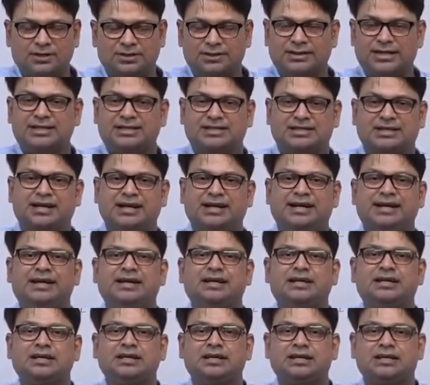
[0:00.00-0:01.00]
they
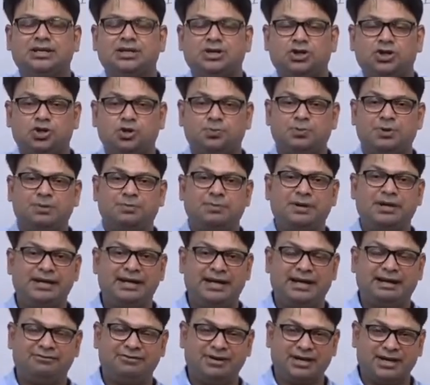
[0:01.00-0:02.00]
study human
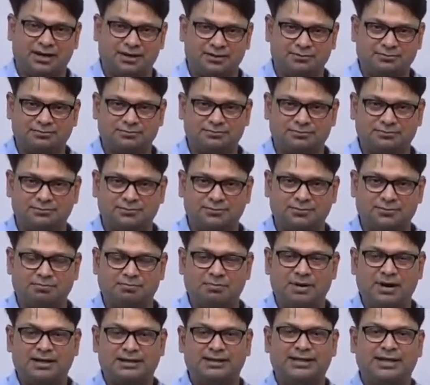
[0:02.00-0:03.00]
behavior,
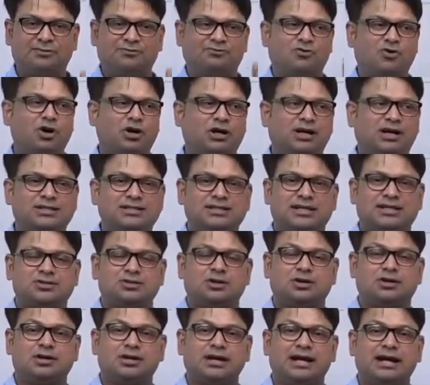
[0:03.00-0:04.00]
but their focus is
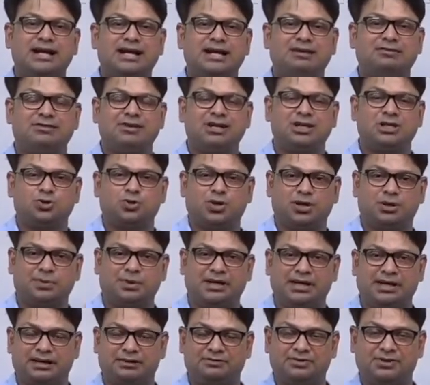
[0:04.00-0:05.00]
on individual
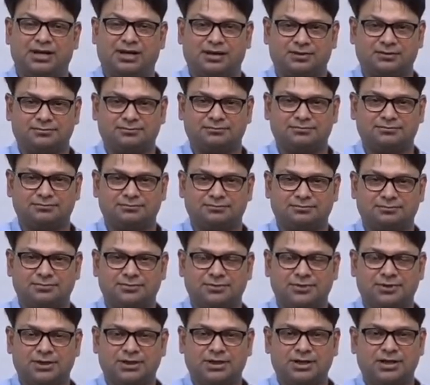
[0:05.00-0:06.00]
behavior.
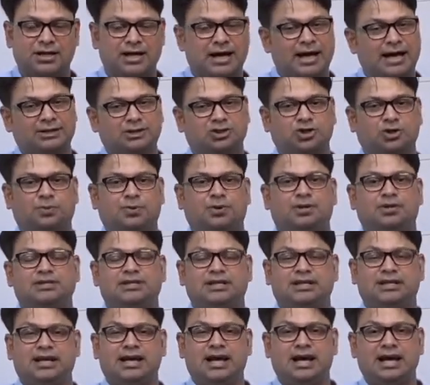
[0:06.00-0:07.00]

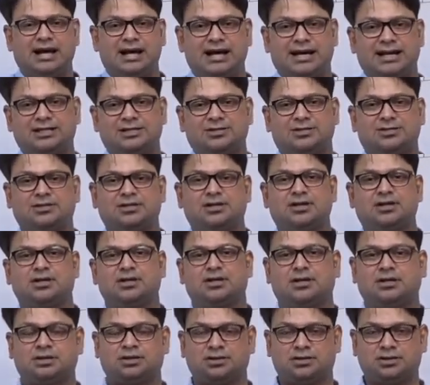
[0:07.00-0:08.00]
Anthropology has
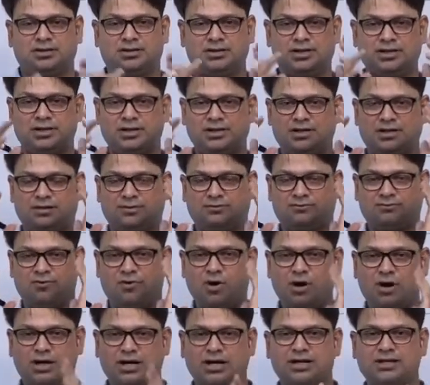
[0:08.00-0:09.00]
the
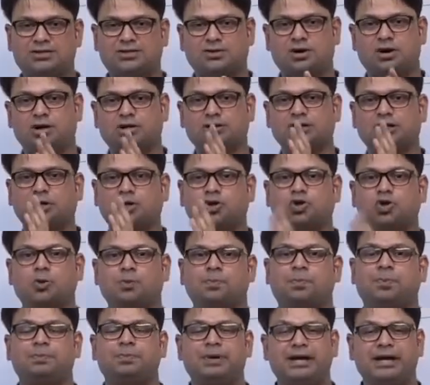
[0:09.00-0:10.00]
focus on the
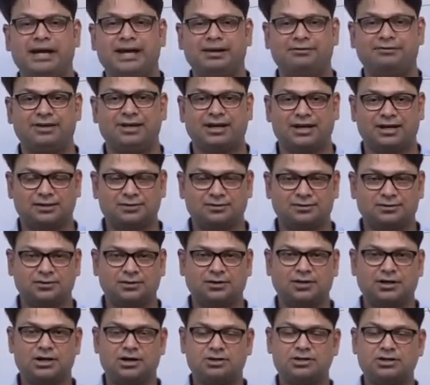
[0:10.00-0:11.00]
group behavior,
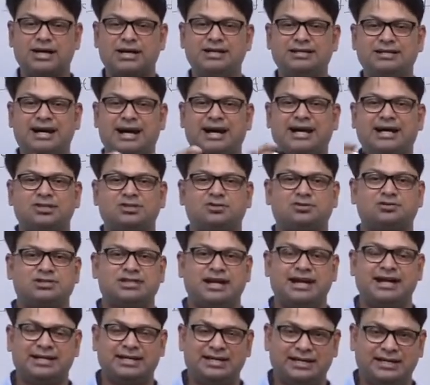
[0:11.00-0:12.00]
on the entire
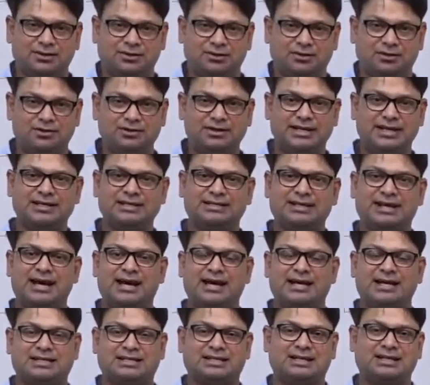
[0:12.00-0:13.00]
society, on the
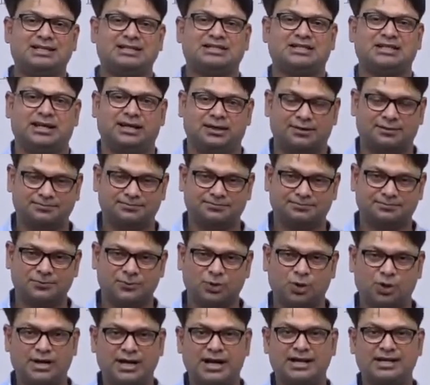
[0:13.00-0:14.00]
entire culture,
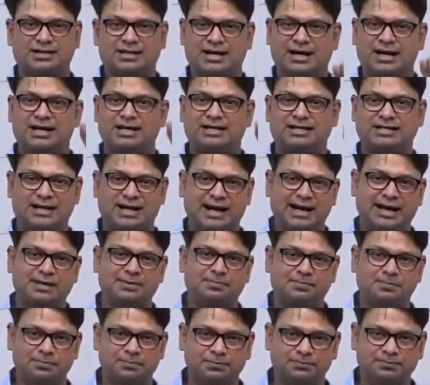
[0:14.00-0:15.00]
on the entire
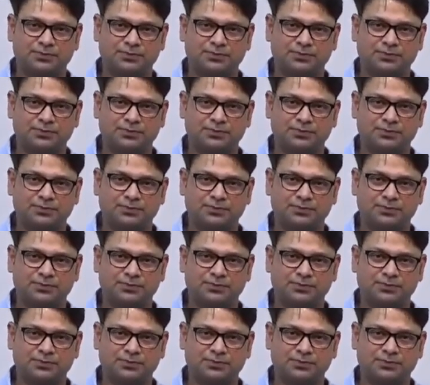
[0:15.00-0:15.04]
tribe,